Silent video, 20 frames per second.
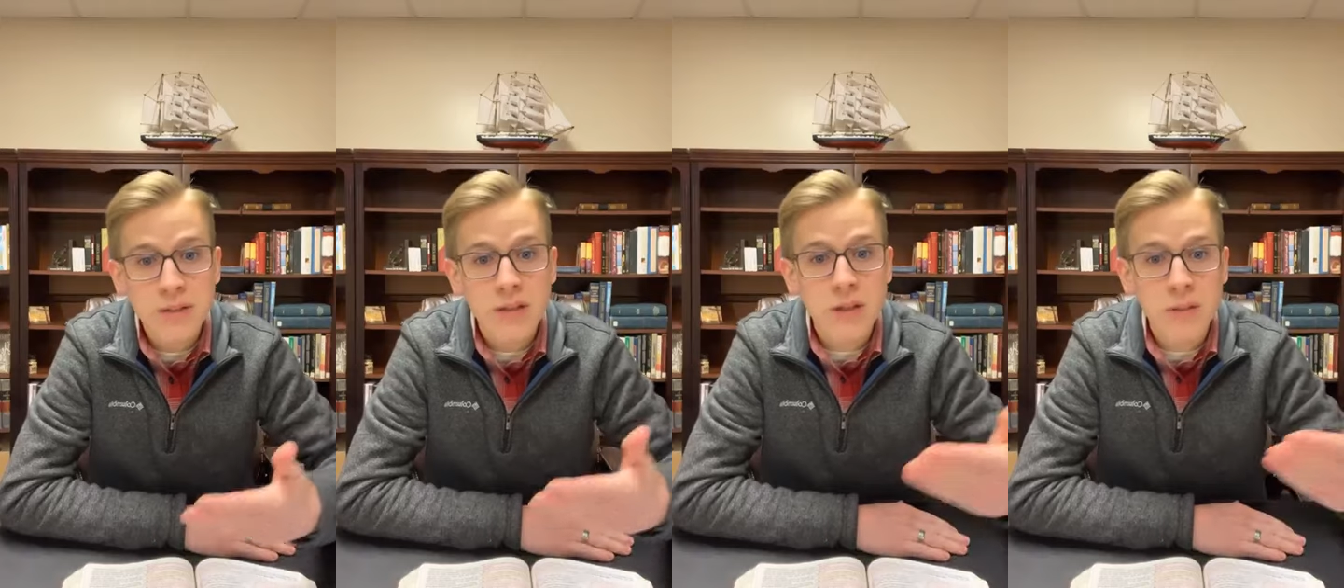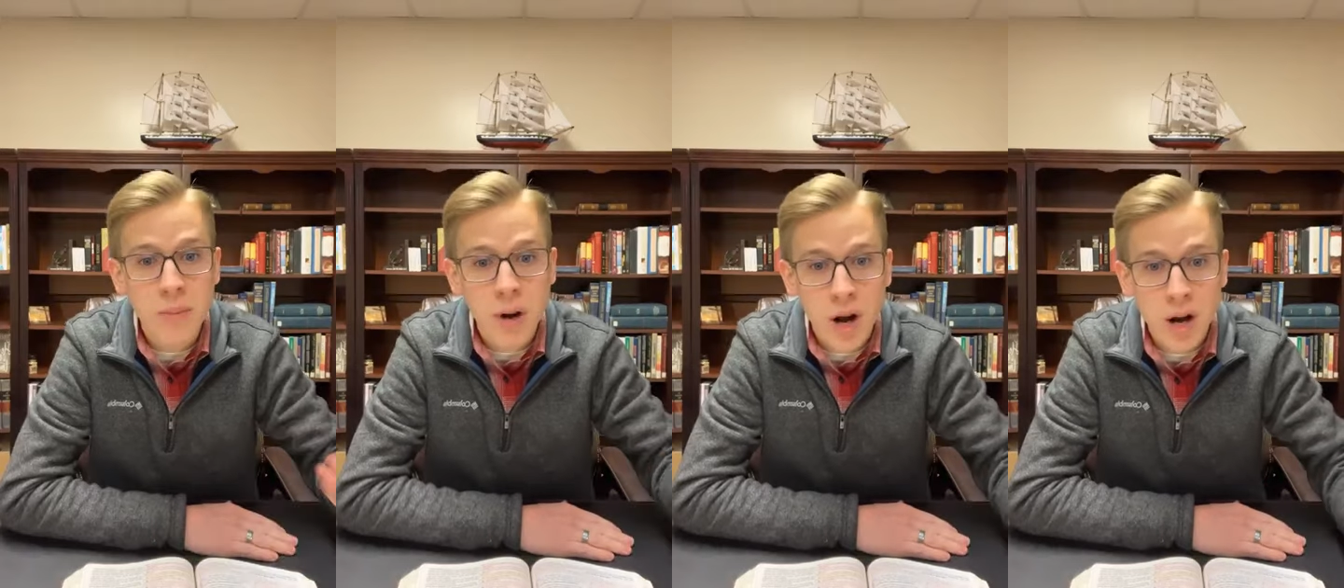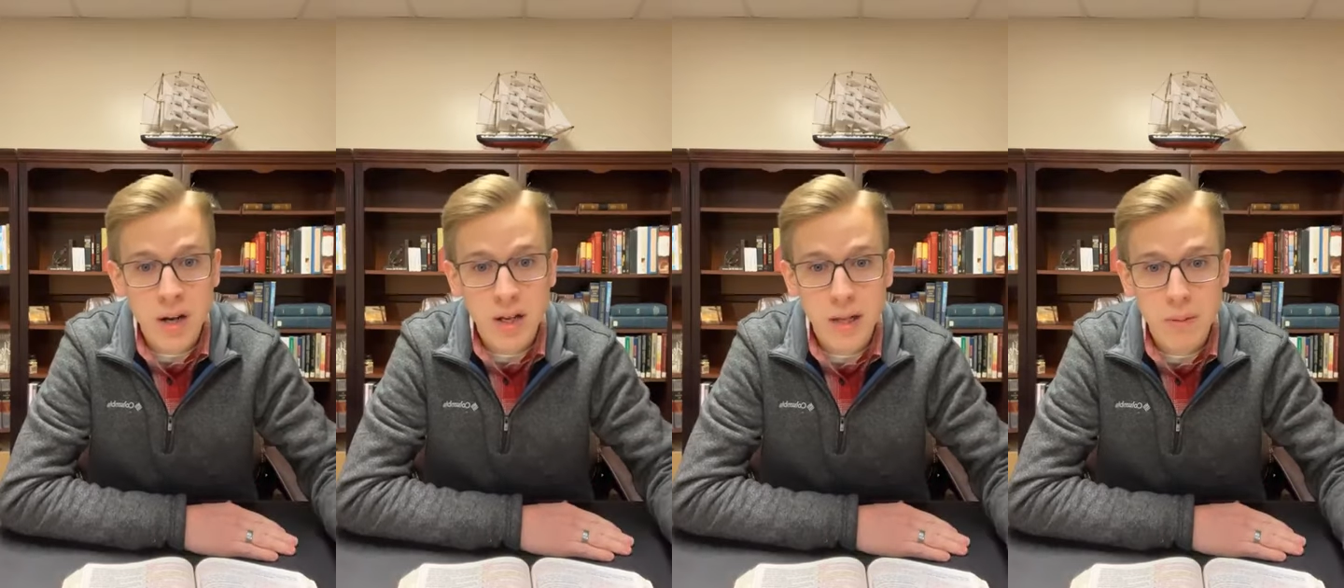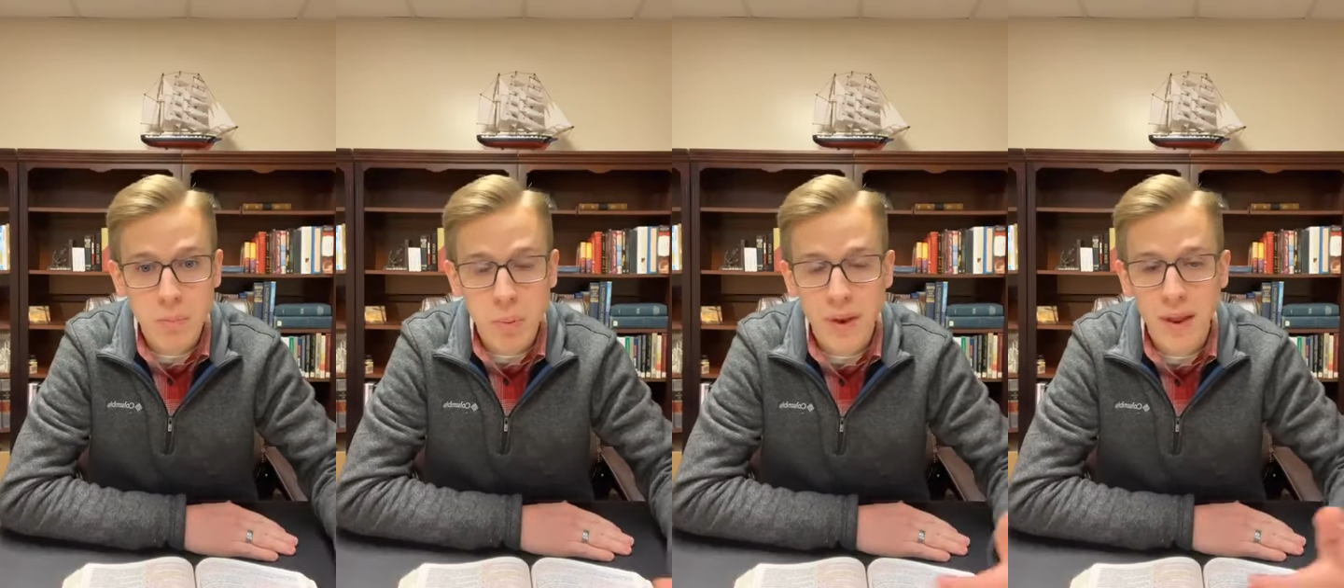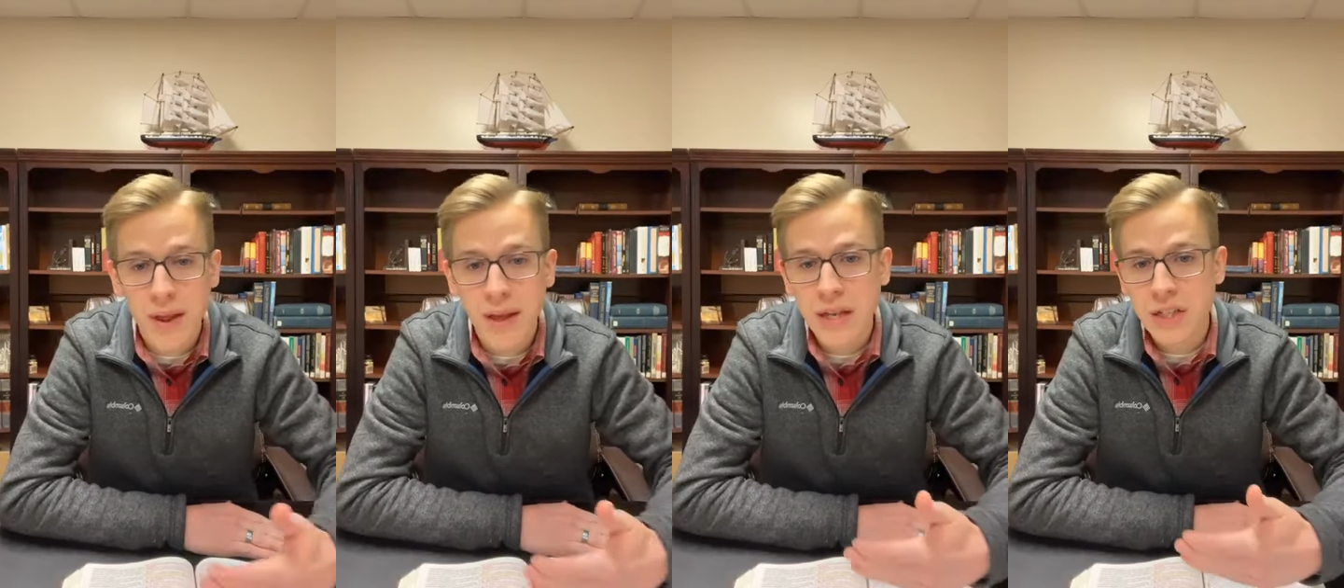to the
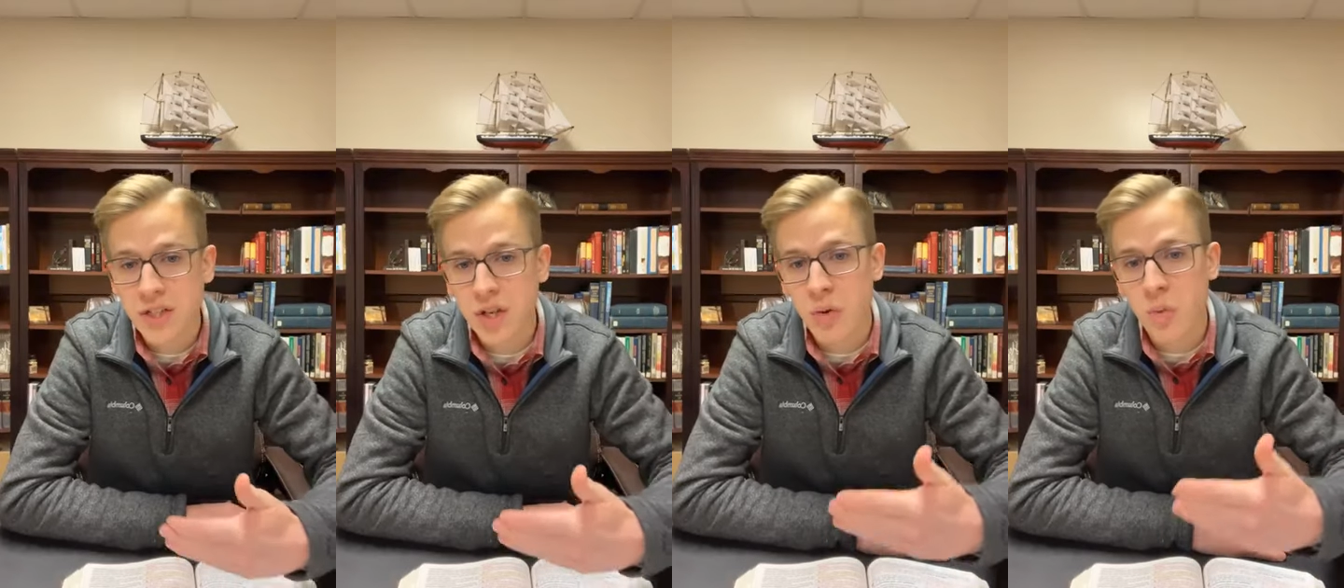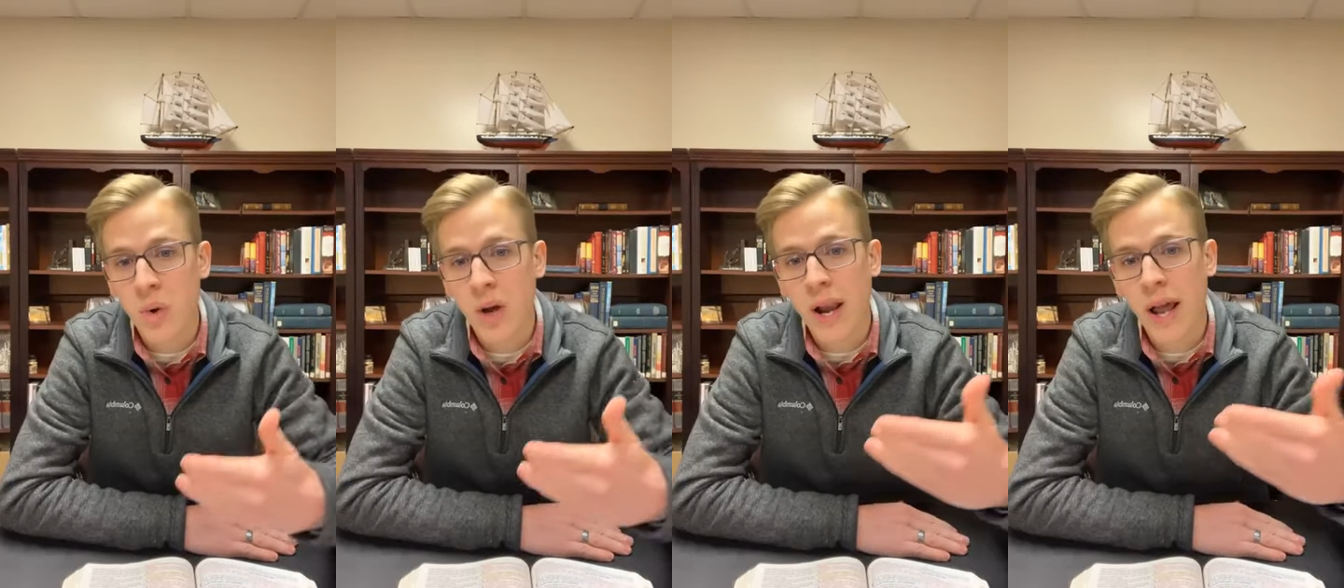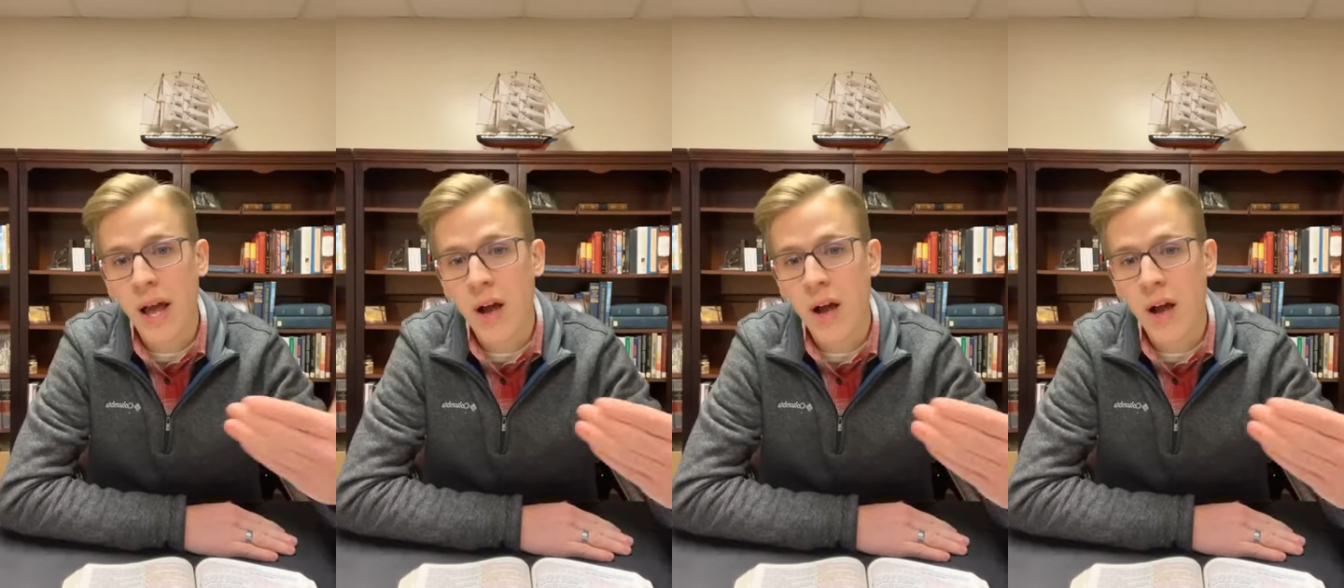marketplace or went